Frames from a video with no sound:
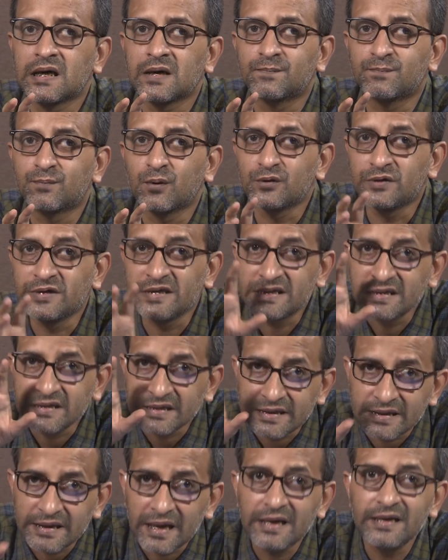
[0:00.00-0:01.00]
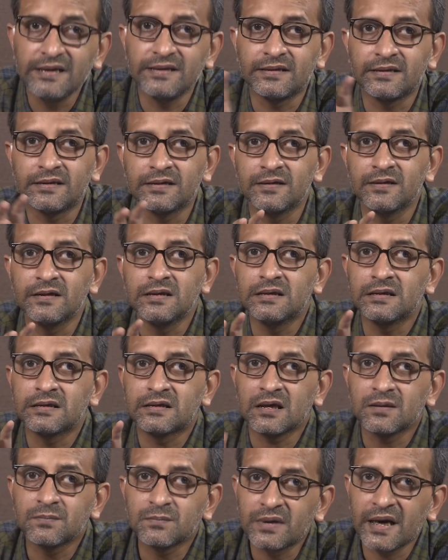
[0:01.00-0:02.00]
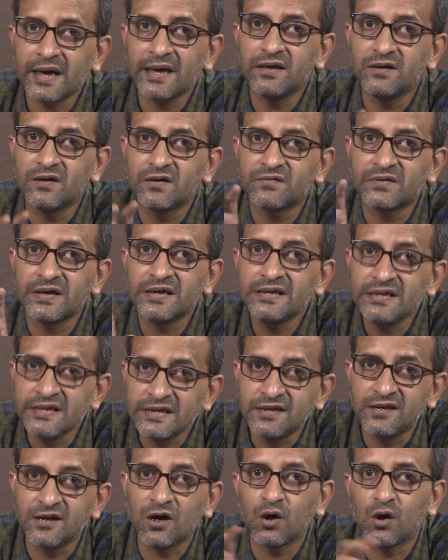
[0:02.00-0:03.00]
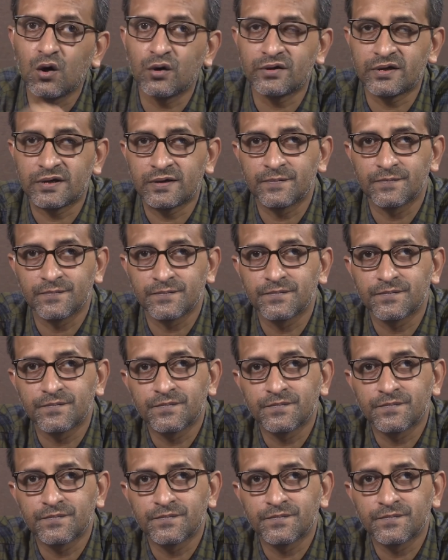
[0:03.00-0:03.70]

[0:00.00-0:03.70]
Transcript: a positionality, some kind of an ideology.